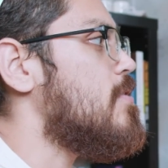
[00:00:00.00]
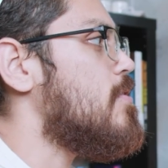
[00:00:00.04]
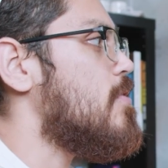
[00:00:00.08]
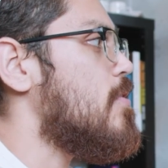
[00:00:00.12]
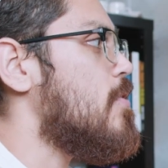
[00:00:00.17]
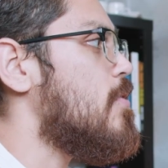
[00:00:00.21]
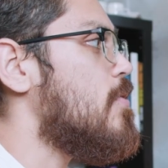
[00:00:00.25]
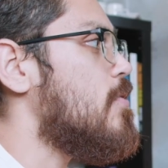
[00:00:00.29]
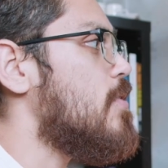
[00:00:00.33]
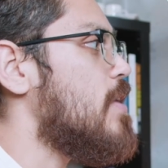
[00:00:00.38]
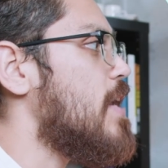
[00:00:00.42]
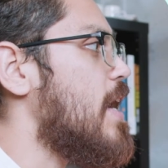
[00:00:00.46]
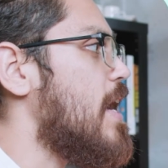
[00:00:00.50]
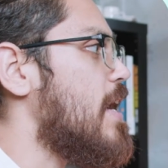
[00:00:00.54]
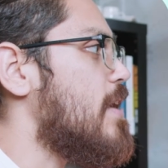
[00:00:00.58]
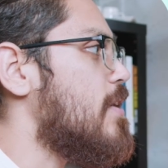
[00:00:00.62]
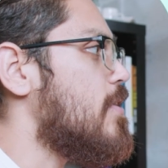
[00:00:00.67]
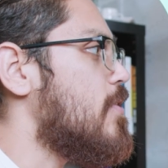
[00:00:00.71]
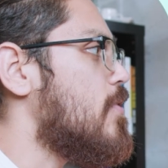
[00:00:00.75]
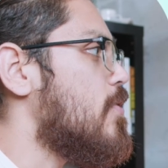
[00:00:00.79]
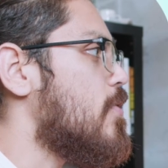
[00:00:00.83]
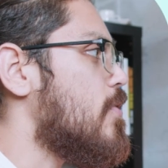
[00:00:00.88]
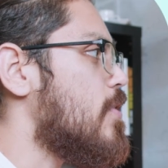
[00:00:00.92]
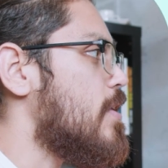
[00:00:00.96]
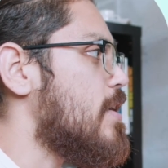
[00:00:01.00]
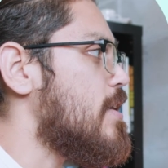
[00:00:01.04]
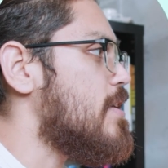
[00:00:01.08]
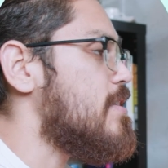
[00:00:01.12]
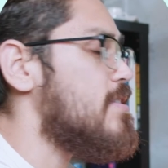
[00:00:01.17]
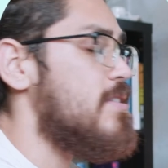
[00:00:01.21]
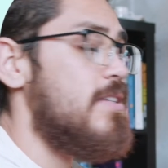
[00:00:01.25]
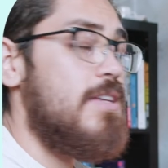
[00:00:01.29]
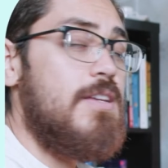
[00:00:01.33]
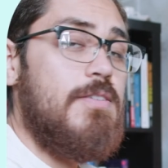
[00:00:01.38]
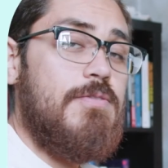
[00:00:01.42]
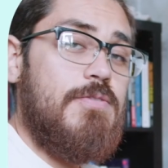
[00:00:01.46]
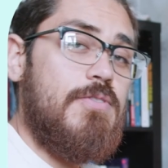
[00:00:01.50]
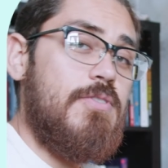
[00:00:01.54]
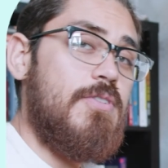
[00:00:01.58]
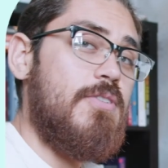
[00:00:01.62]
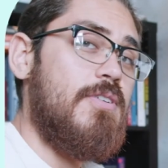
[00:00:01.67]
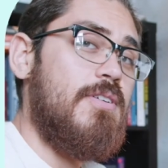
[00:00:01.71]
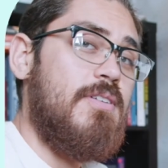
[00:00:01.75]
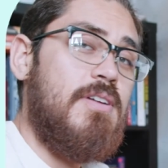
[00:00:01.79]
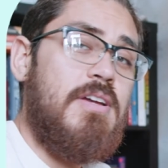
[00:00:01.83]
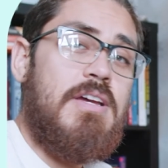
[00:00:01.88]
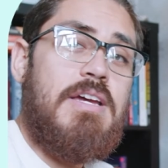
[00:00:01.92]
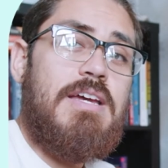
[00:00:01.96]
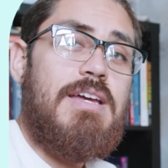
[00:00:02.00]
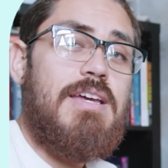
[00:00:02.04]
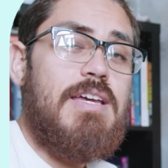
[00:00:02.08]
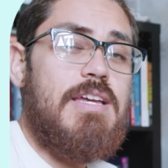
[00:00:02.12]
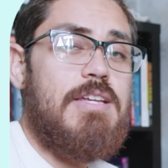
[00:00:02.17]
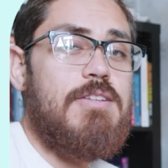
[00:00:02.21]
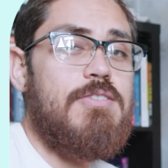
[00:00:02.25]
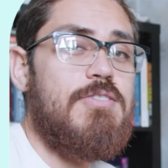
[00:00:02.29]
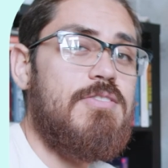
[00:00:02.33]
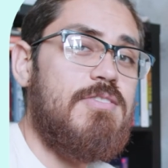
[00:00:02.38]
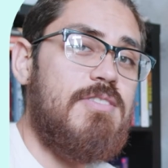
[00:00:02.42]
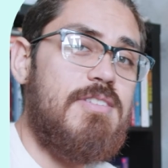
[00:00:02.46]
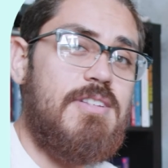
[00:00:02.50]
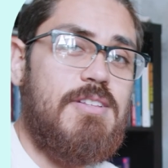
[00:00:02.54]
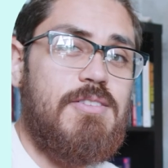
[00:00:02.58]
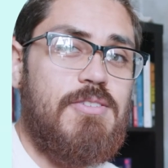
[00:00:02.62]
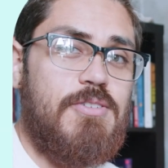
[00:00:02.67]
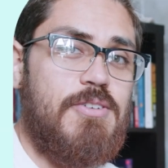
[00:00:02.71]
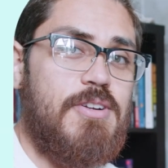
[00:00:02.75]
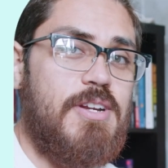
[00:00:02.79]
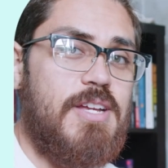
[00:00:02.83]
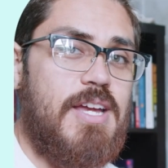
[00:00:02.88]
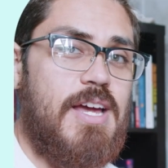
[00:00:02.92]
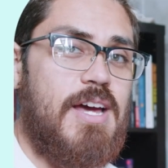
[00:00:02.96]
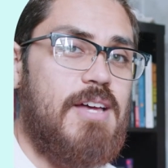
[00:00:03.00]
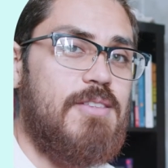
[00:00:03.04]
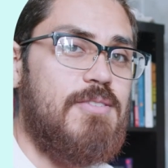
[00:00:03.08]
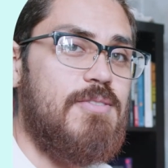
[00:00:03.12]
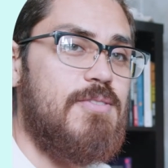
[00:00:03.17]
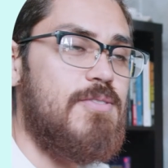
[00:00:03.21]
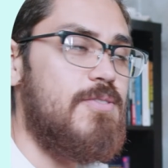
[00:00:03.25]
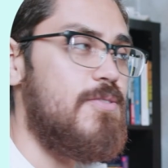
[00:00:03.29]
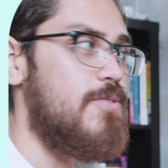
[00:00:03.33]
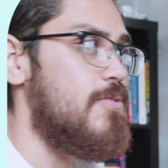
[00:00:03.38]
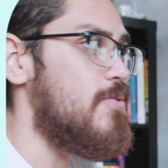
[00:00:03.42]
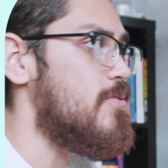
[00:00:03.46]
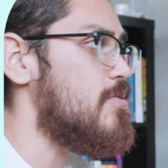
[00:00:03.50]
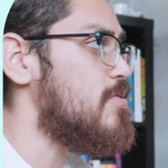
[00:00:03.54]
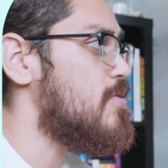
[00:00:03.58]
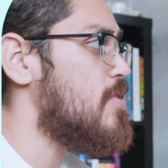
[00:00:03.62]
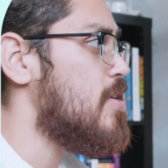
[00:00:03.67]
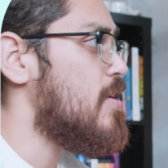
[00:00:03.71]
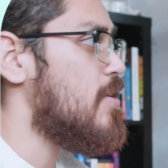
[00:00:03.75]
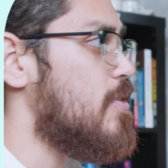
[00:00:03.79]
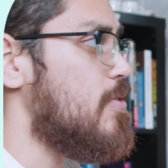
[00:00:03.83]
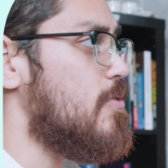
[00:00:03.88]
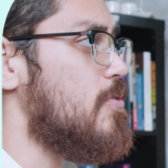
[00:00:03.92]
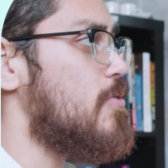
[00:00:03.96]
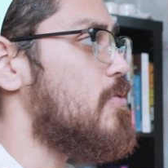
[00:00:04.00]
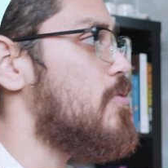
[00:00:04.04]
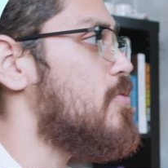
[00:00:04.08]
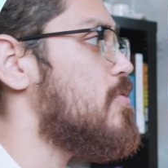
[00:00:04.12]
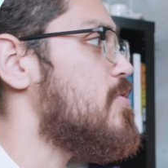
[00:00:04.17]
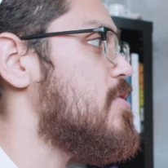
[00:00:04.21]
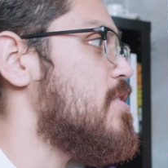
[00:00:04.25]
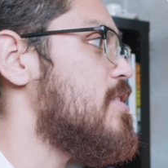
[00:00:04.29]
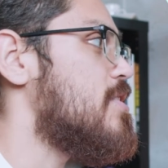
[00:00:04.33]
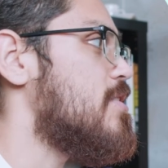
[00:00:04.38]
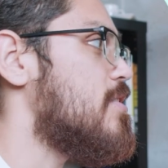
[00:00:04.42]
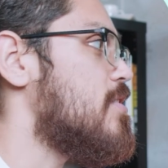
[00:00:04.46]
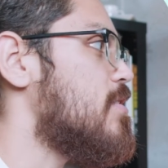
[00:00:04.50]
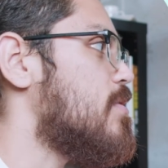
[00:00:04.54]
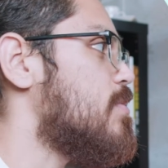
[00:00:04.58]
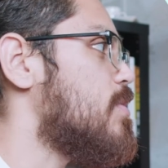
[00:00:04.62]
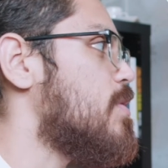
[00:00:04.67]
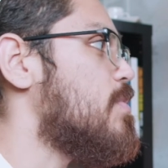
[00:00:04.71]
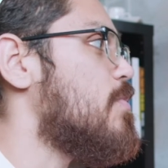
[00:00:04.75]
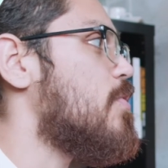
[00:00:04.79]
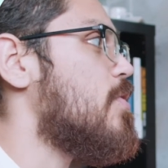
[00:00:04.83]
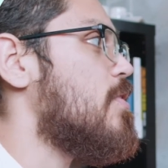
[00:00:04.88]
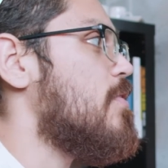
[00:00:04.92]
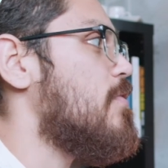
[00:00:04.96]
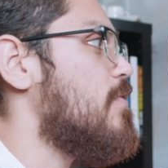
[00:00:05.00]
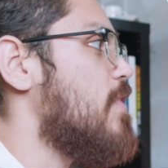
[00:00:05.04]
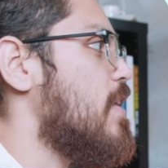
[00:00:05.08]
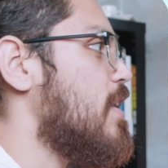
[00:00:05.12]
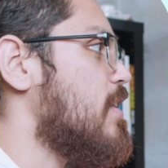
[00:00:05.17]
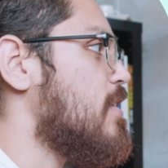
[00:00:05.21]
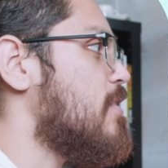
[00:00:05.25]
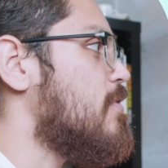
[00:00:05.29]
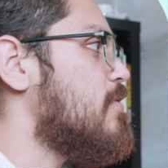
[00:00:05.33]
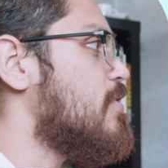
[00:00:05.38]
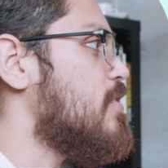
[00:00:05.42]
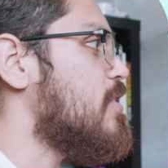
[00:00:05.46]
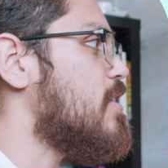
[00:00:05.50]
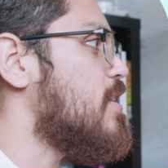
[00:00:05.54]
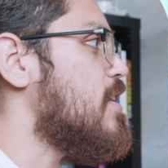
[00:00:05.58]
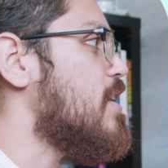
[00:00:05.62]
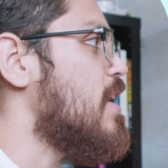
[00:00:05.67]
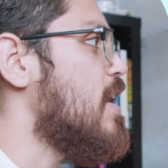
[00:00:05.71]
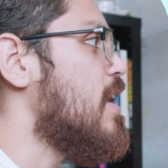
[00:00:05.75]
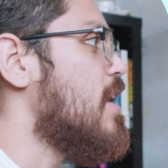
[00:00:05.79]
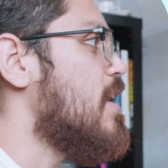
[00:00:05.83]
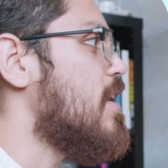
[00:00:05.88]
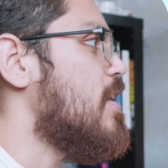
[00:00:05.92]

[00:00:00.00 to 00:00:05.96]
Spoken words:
your own categories if you're interested in learning how to use Google Sheets a little bit more effectively.